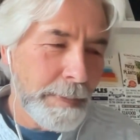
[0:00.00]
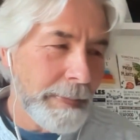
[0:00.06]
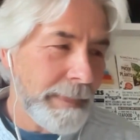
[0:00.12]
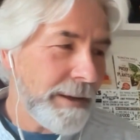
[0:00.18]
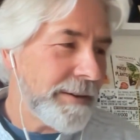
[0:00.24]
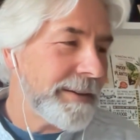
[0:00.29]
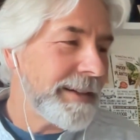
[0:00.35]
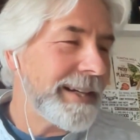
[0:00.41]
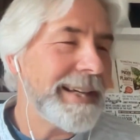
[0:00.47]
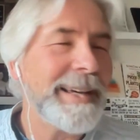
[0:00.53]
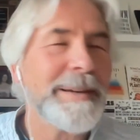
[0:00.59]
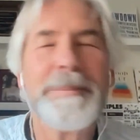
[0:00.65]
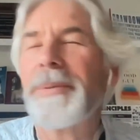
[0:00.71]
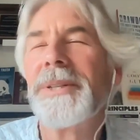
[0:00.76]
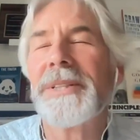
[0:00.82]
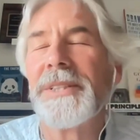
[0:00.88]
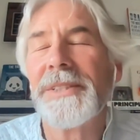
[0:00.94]
Okay,
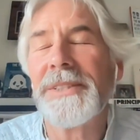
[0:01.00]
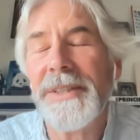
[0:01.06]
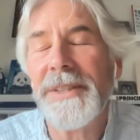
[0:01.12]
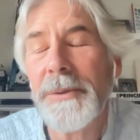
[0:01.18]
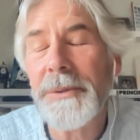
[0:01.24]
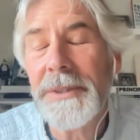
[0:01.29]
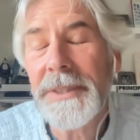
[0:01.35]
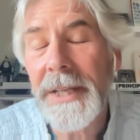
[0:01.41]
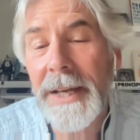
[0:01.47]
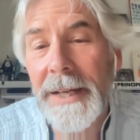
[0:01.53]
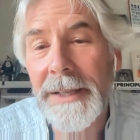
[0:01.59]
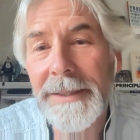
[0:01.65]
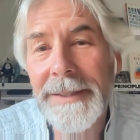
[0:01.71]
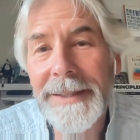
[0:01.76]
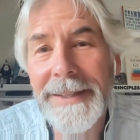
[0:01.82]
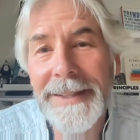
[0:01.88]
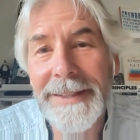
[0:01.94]
ambitious. So
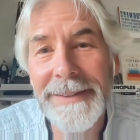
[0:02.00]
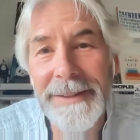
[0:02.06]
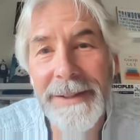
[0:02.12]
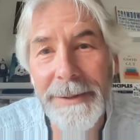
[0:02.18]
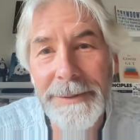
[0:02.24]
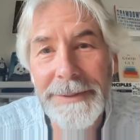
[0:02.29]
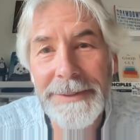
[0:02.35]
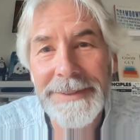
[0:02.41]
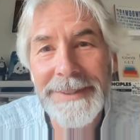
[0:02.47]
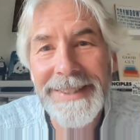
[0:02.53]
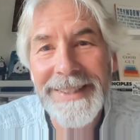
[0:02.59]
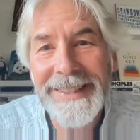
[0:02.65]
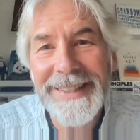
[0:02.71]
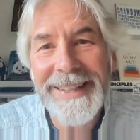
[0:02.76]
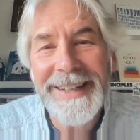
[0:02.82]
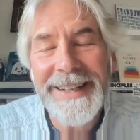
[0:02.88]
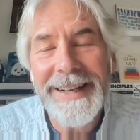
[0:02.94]
10 kilos,
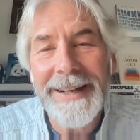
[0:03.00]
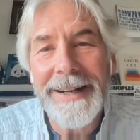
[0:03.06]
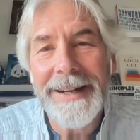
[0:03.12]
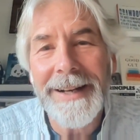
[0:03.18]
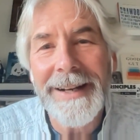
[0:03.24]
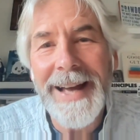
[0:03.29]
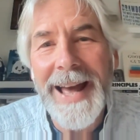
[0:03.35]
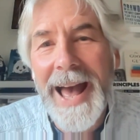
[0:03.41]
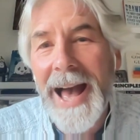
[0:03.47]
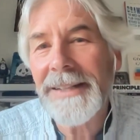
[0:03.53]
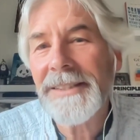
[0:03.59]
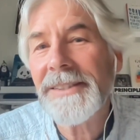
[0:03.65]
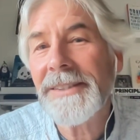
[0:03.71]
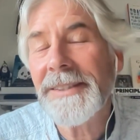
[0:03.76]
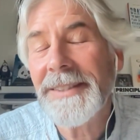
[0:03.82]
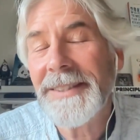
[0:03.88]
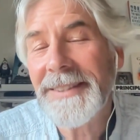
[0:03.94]

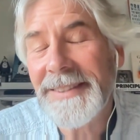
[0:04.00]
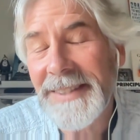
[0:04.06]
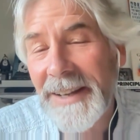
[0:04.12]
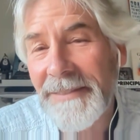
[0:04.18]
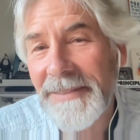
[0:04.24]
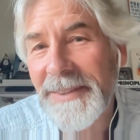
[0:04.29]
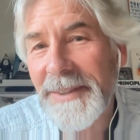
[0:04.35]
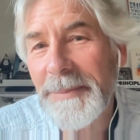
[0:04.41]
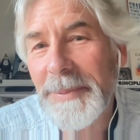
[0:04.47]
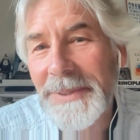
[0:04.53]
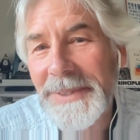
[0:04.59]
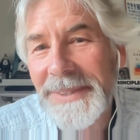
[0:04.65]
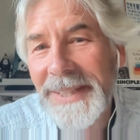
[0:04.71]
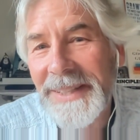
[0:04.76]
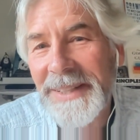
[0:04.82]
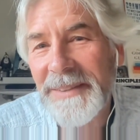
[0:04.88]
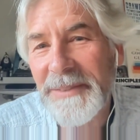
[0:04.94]
actually
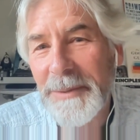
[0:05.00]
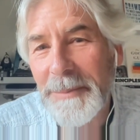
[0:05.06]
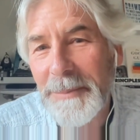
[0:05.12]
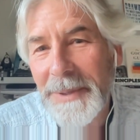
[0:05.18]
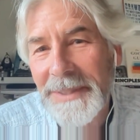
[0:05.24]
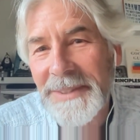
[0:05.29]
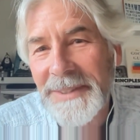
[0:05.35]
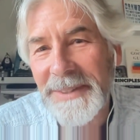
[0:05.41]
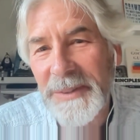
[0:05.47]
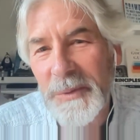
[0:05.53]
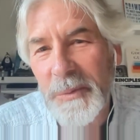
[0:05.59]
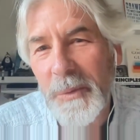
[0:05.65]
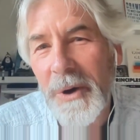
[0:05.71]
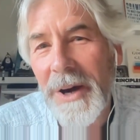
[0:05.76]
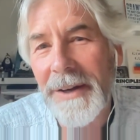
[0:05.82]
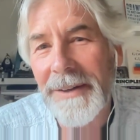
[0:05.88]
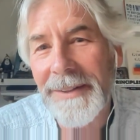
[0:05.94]
70% of your muscle is
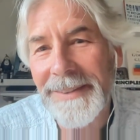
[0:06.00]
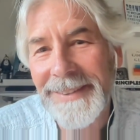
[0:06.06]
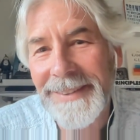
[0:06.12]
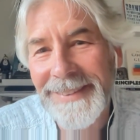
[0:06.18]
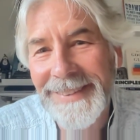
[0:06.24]
water.